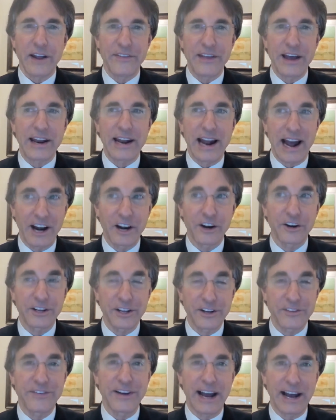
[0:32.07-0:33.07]
And that
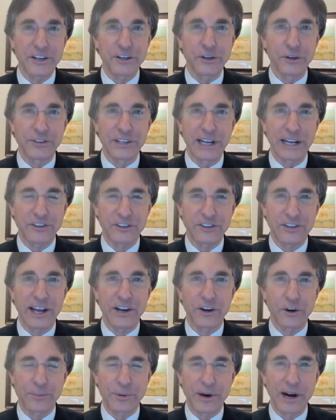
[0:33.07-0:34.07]
hierarchy of values, that
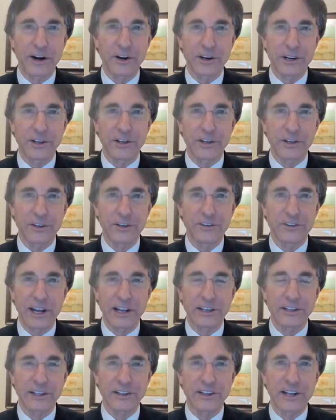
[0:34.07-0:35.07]
set or priority
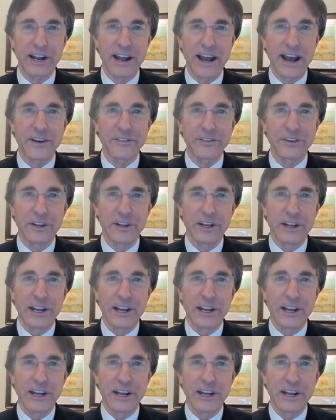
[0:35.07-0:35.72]
set that they have,